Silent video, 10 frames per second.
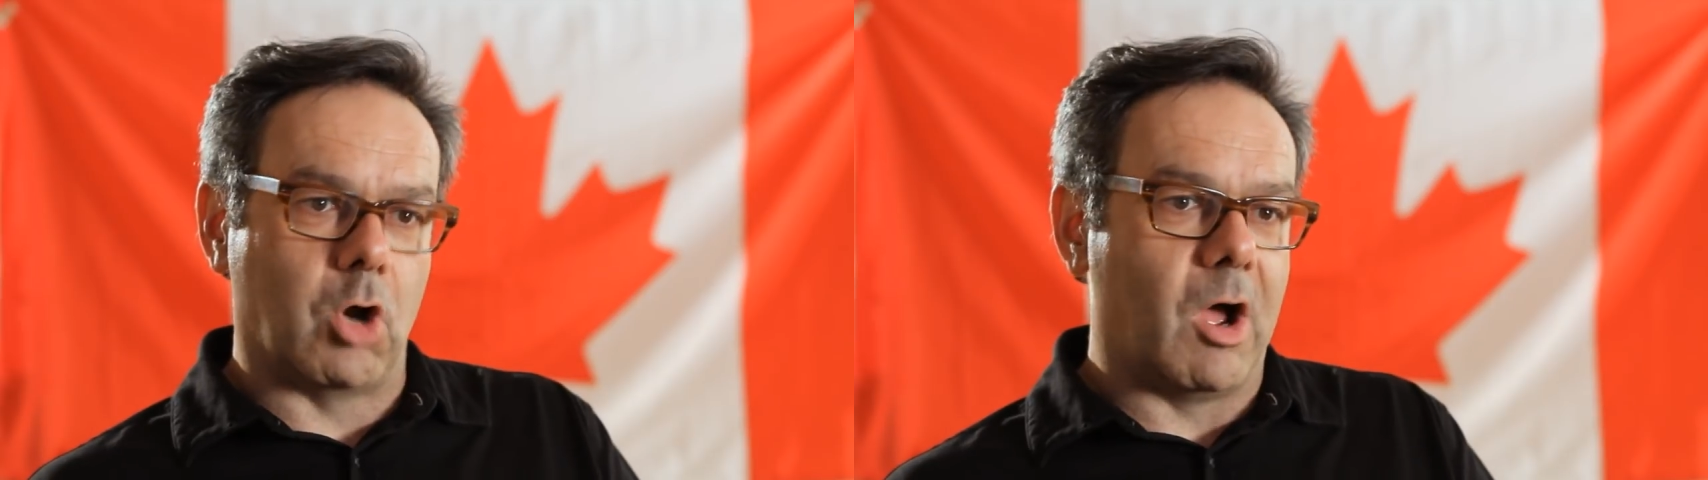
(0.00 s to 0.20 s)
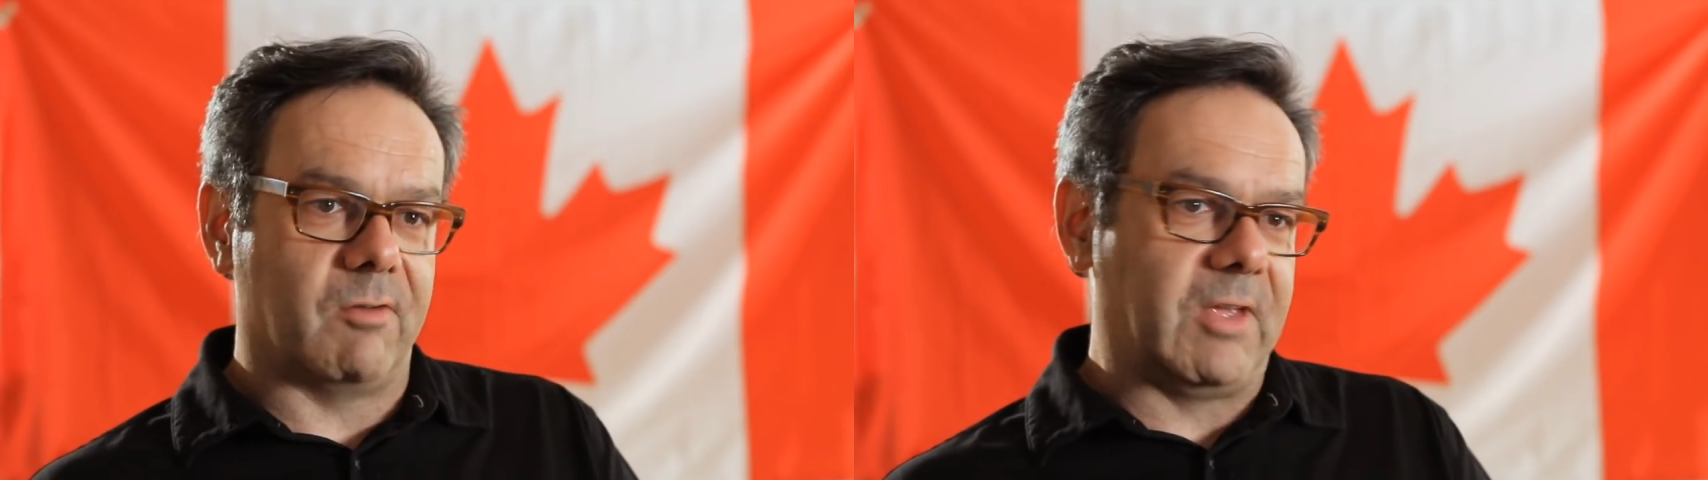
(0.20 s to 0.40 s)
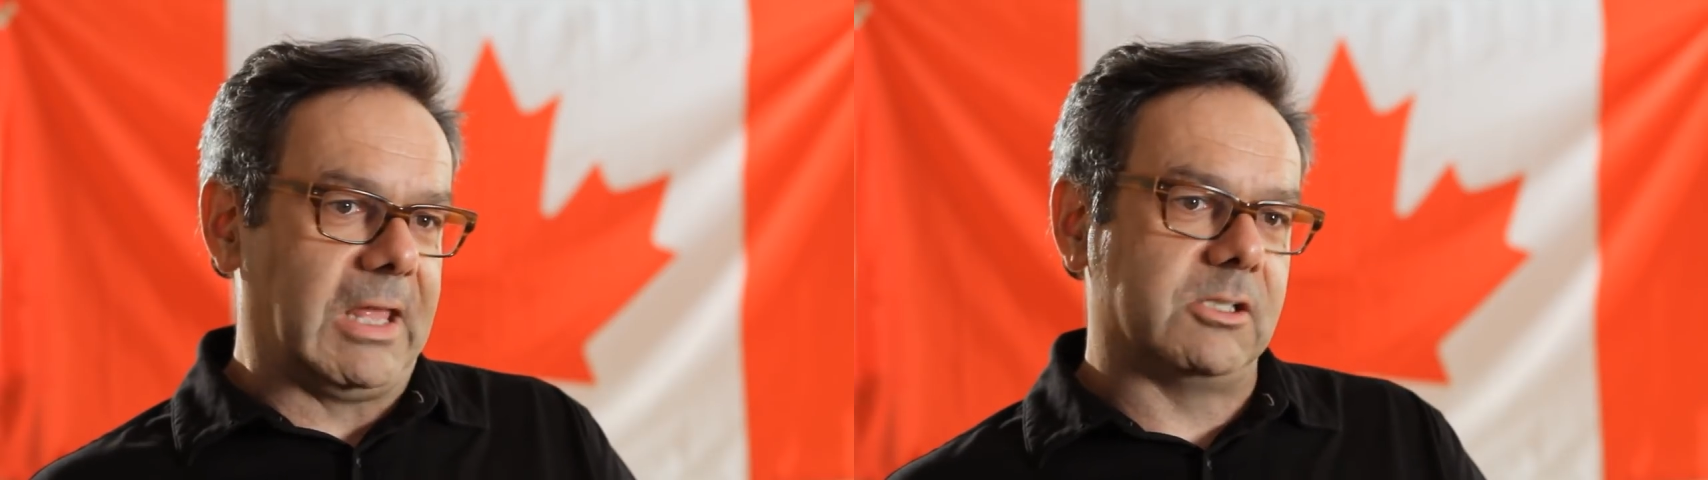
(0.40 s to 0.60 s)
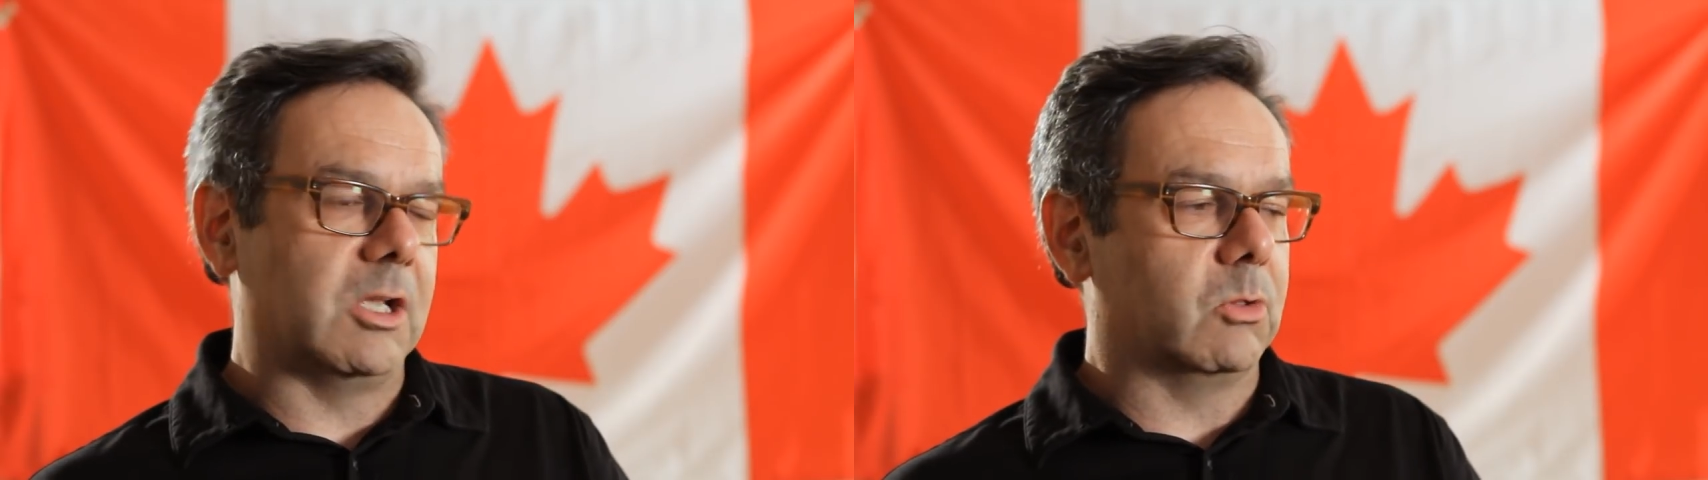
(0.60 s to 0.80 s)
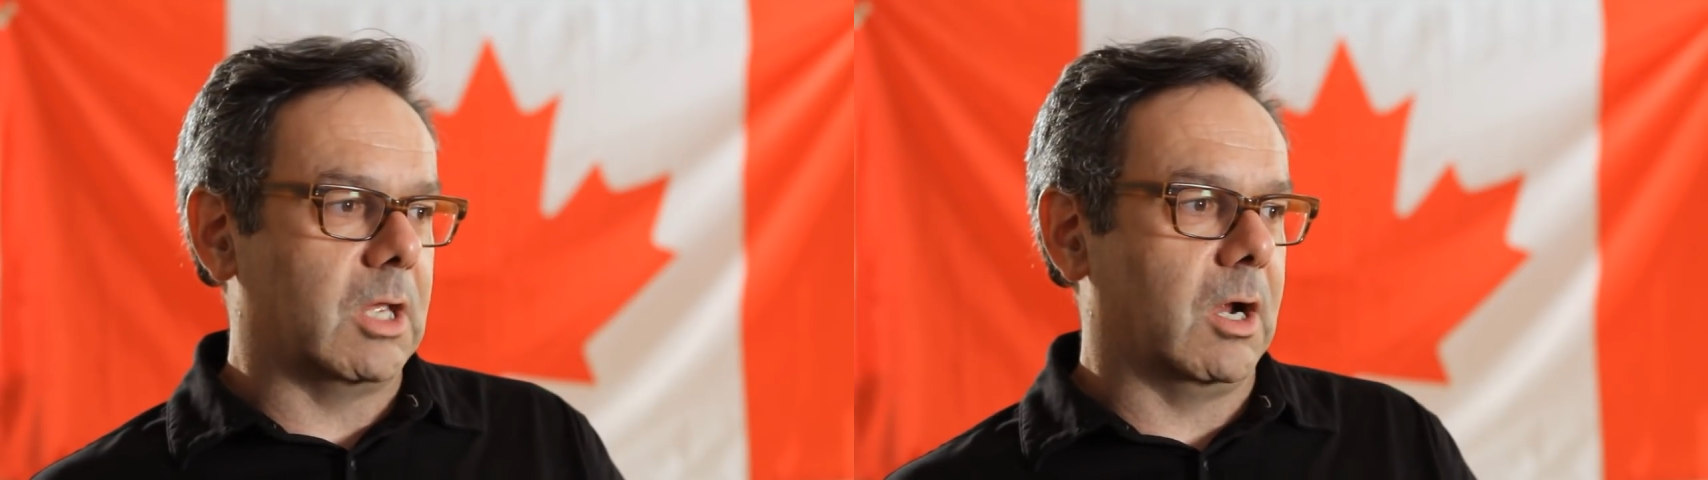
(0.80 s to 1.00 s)
Shaw
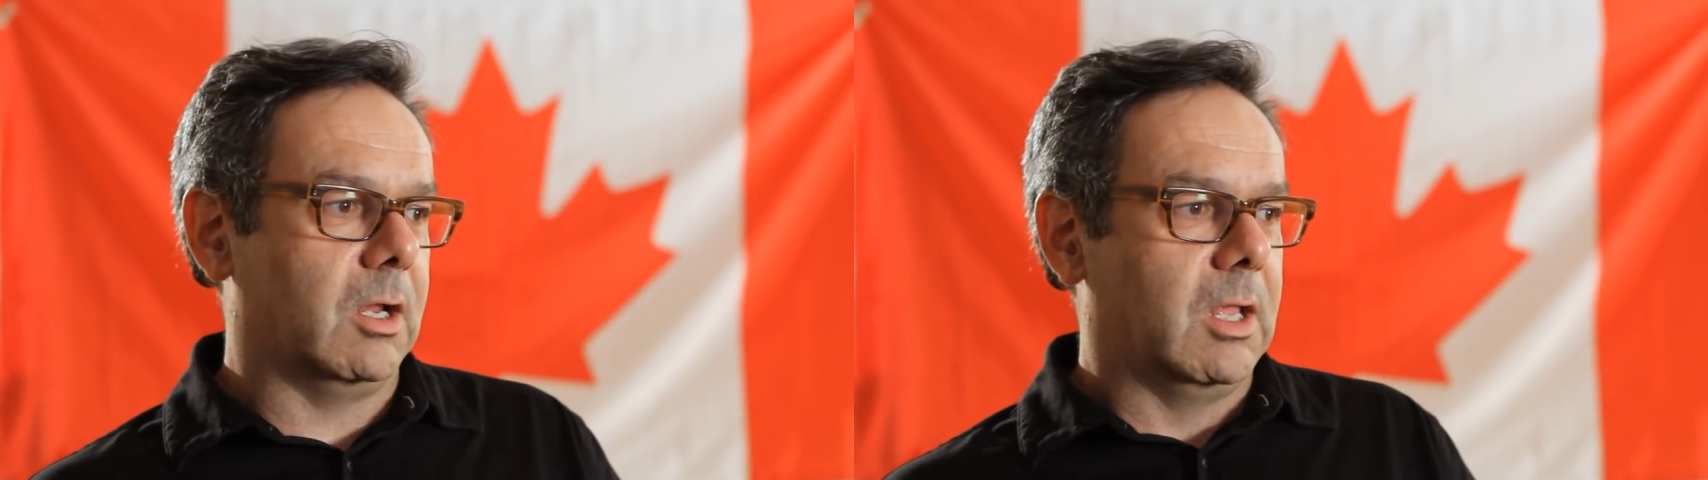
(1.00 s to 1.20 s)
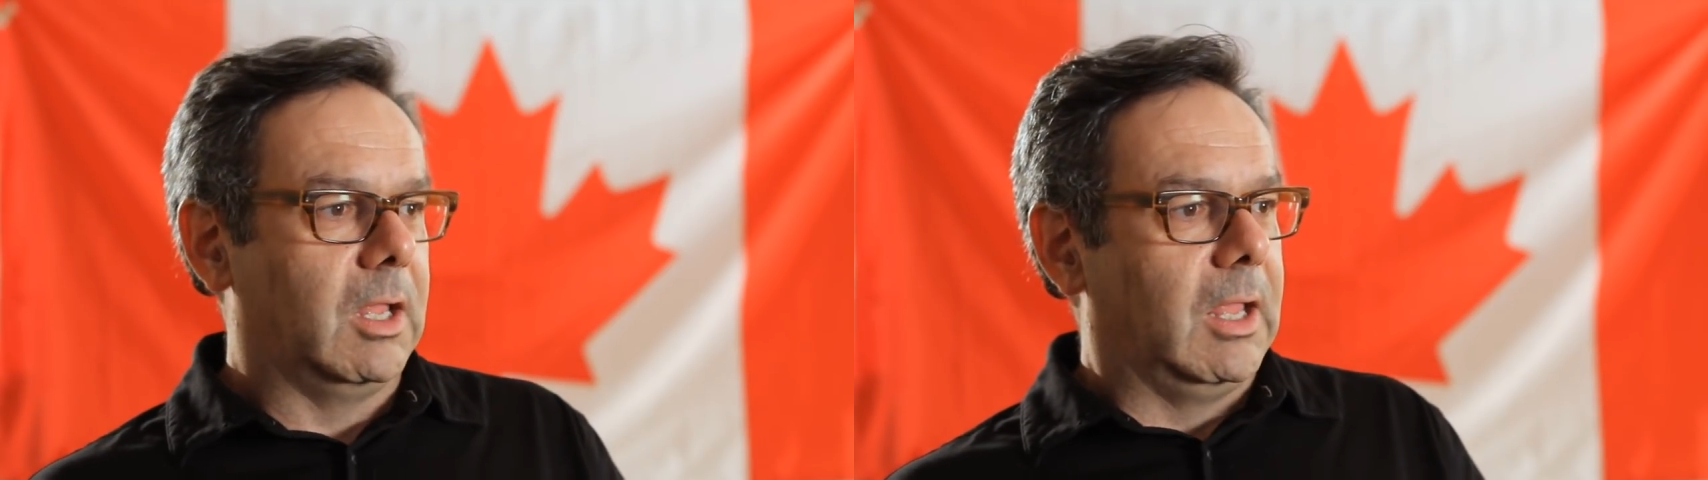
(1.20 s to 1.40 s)
fans out there.